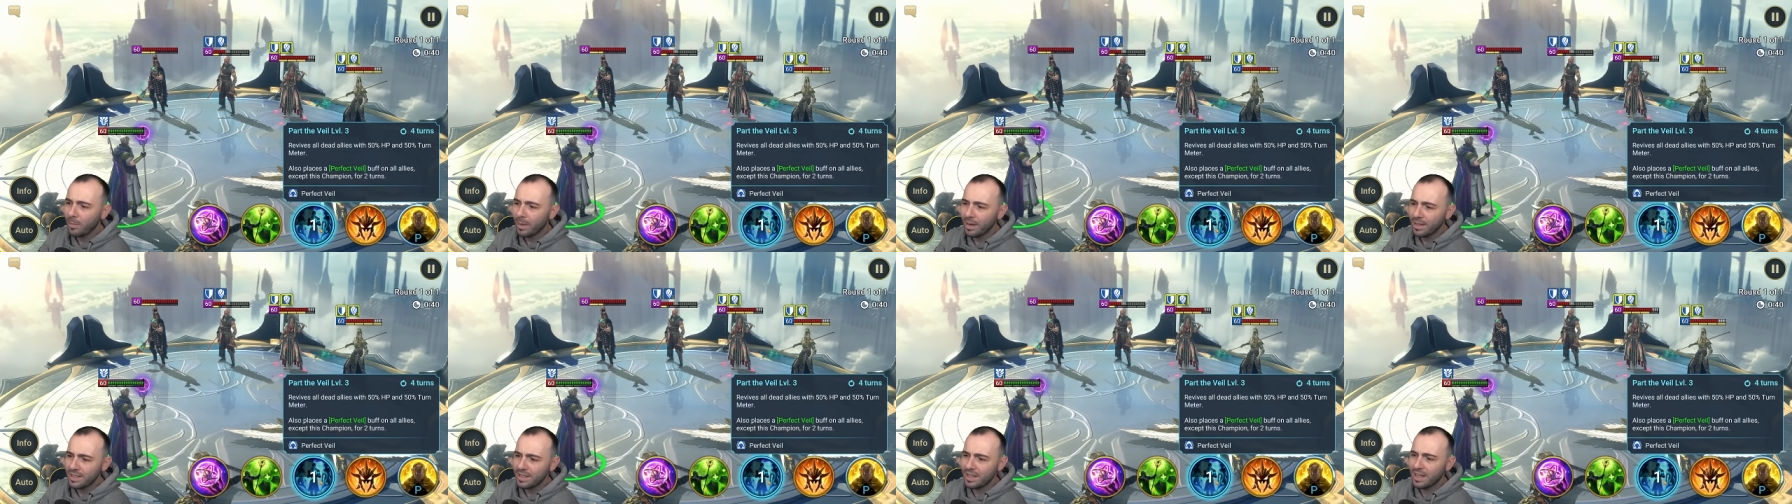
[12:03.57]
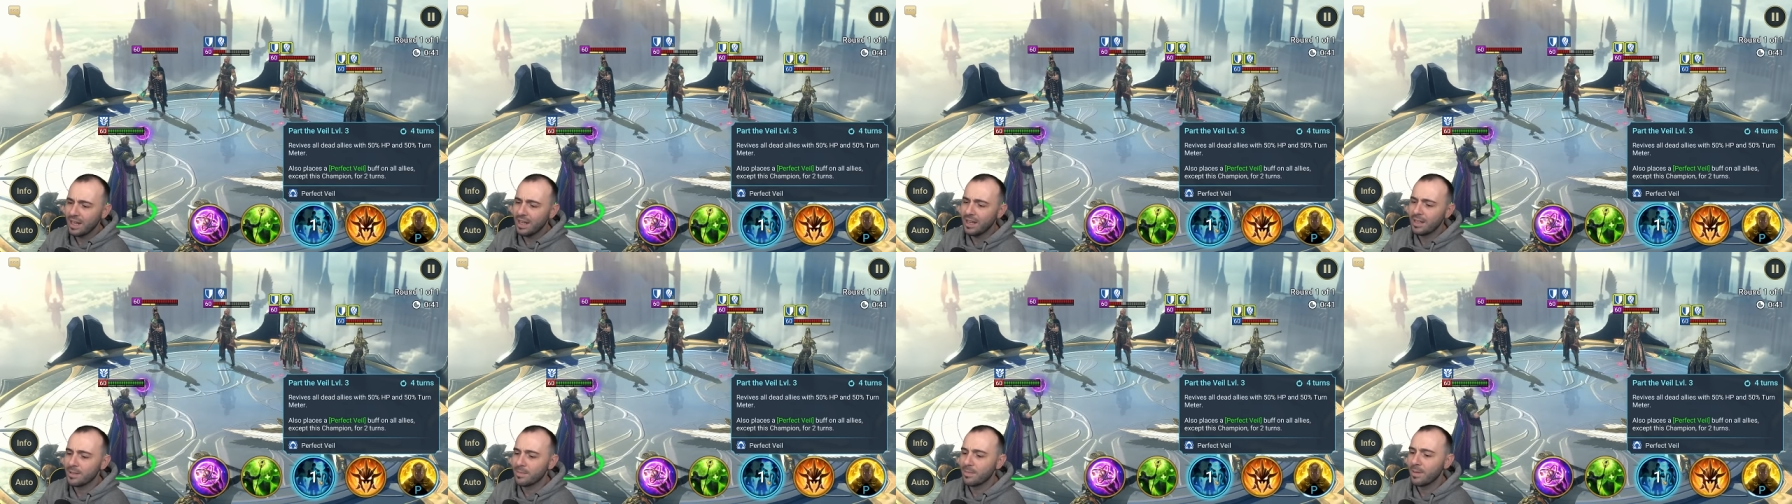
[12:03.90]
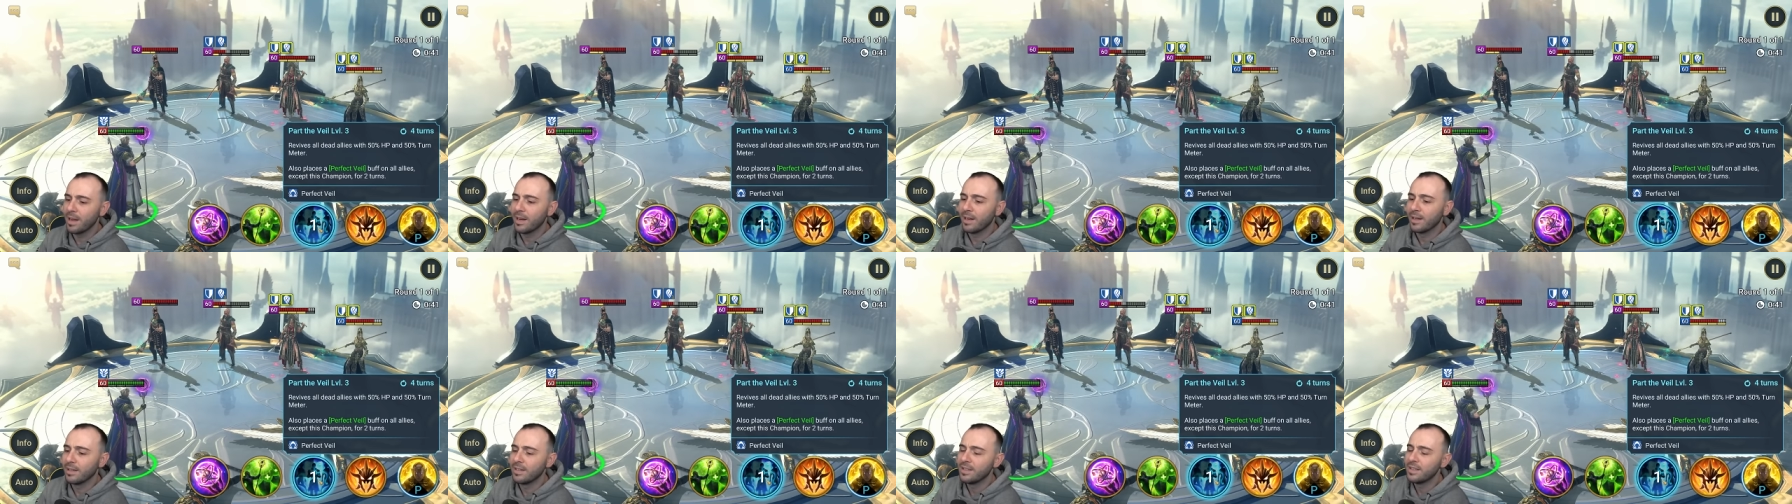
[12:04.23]
my skills,
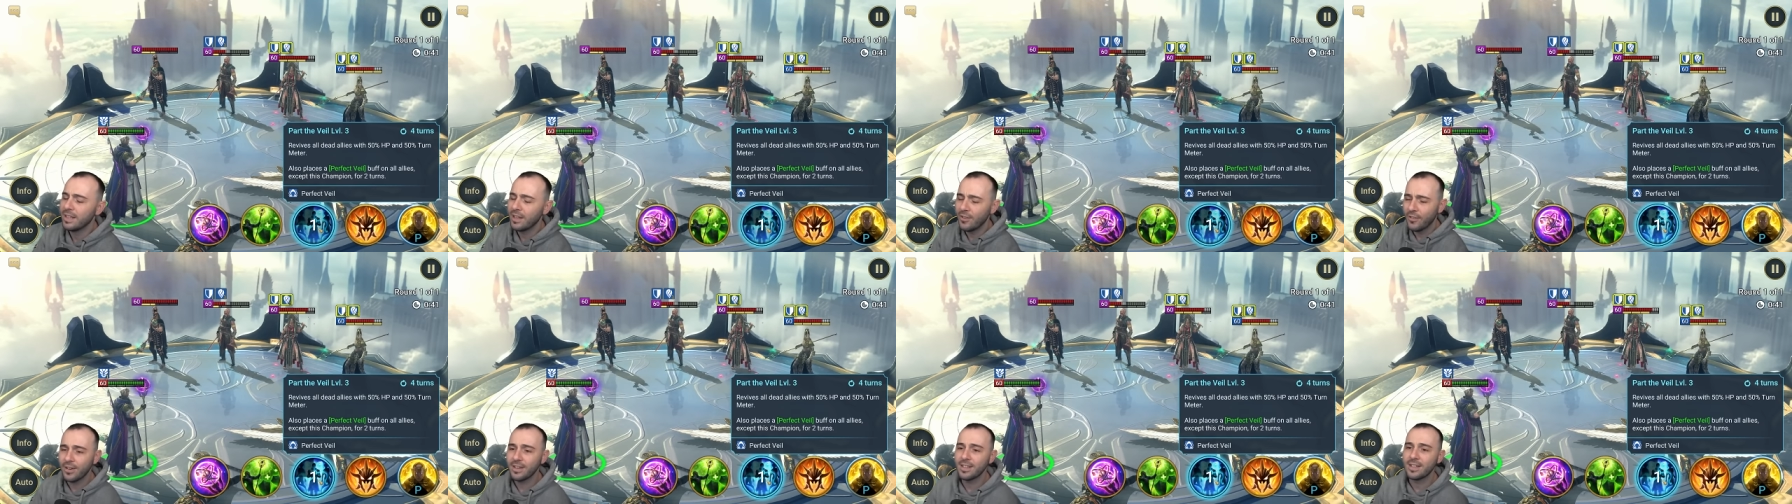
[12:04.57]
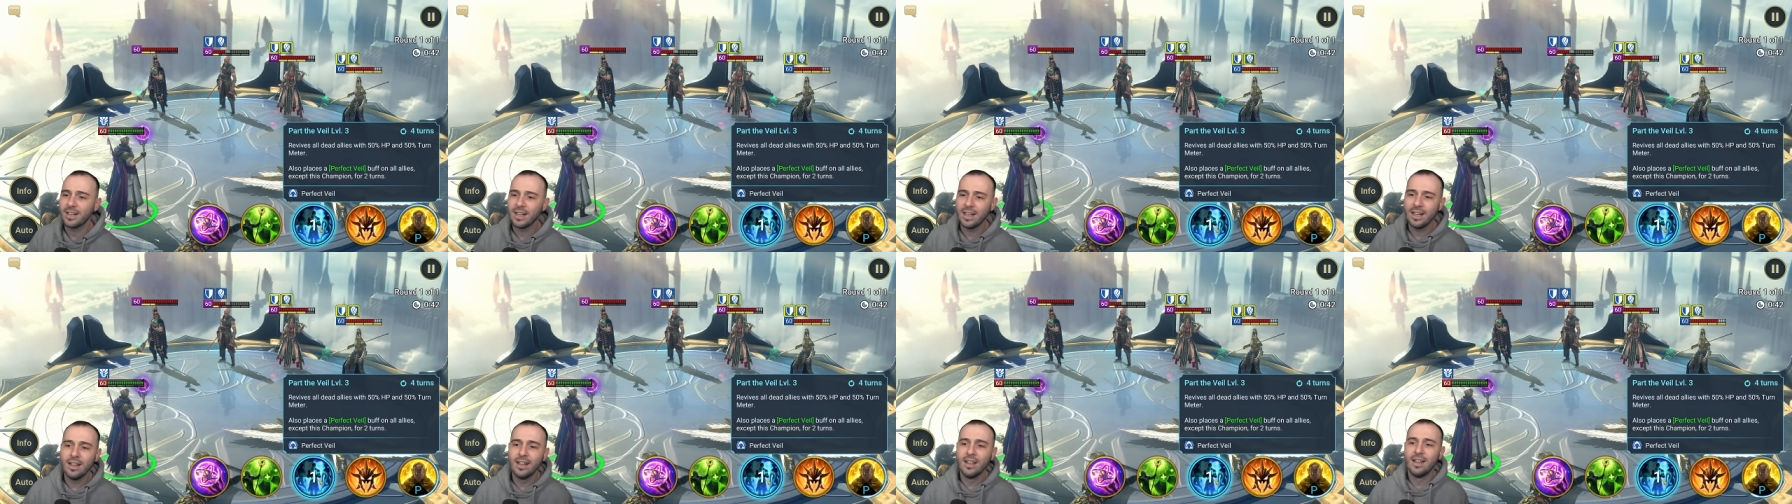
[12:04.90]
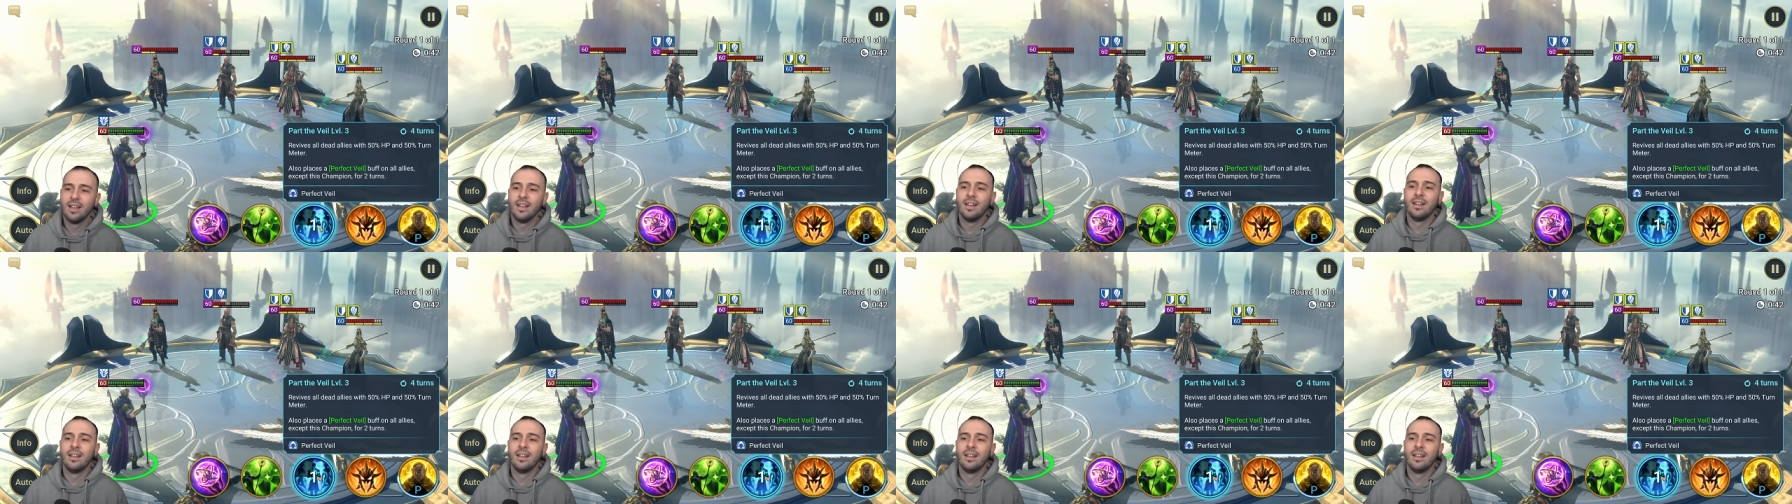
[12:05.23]
man. Seriously?